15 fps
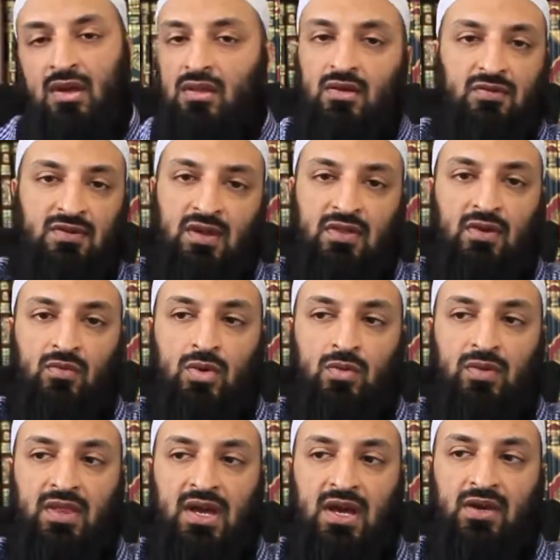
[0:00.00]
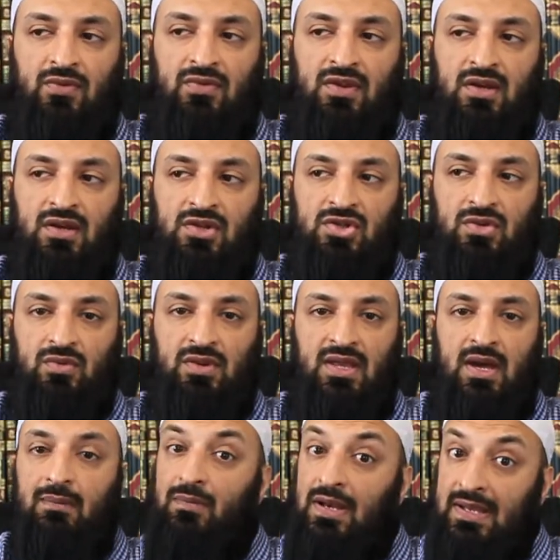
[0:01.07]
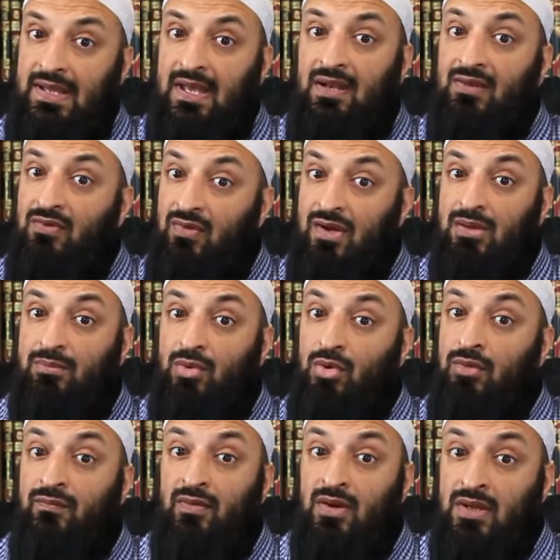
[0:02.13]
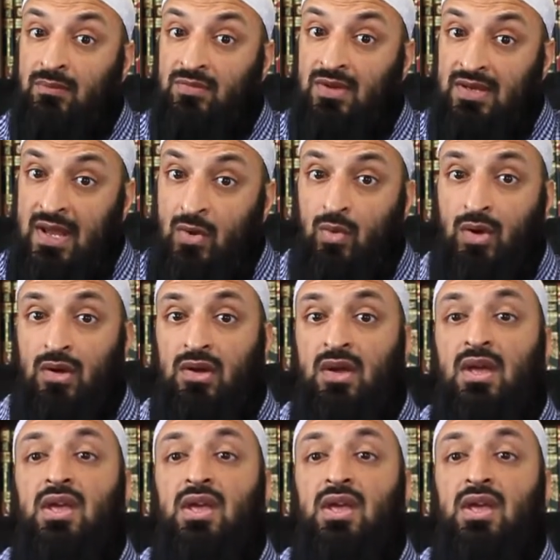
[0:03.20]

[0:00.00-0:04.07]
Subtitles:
There's nothing wrong with that. I don't see an issue with that. But again, it's very important for him to network.